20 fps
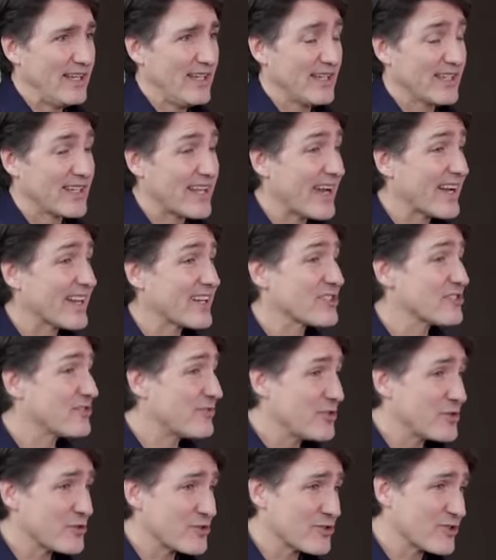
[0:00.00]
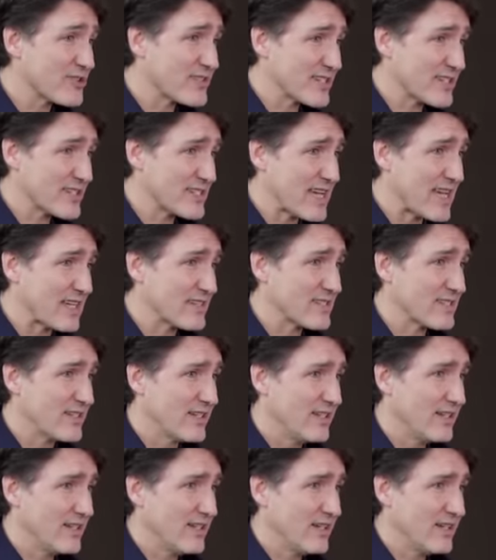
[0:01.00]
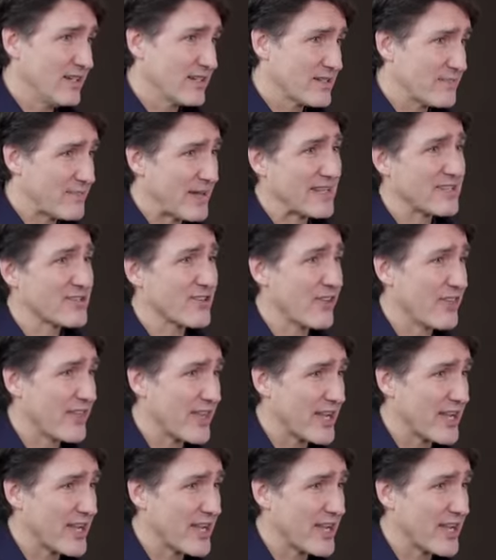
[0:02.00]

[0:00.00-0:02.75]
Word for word: and Canada's future success depends on